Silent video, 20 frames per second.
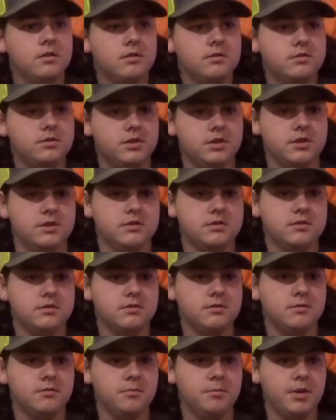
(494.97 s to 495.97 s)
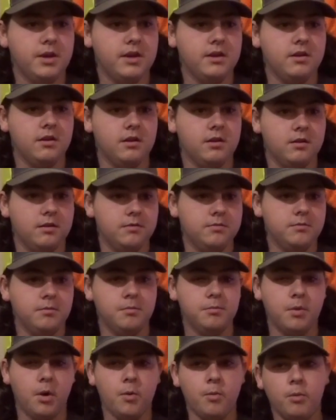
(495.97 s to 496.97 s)
just being a
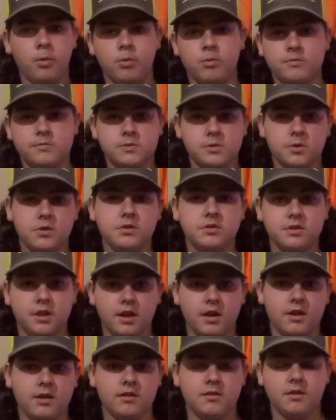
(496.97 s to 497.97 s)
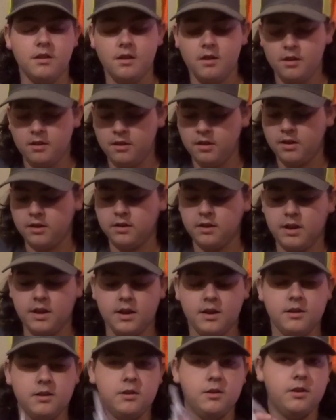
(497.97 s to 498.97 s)
mobile tree stand like
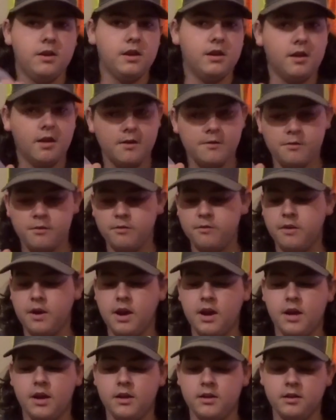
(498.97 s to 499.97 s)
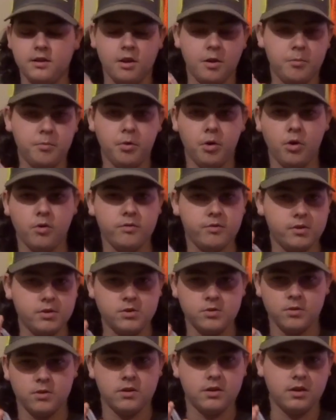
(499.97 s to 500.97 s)
that, you can never find a perfect
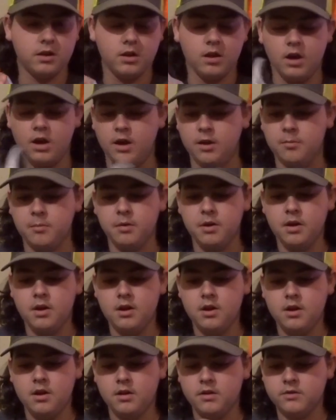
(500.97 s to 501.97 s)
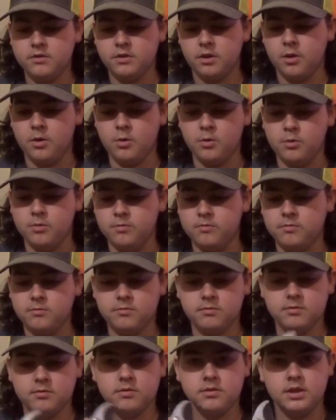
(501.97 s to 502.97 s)
tree to climb. So
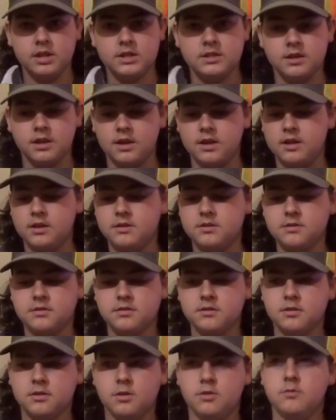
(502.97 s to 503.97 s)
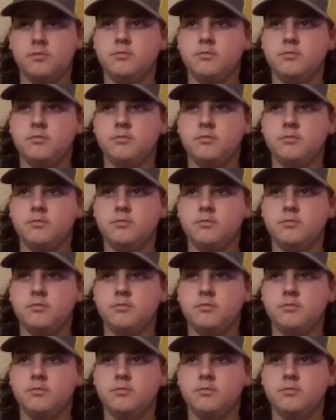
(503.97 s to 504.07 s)
these things, you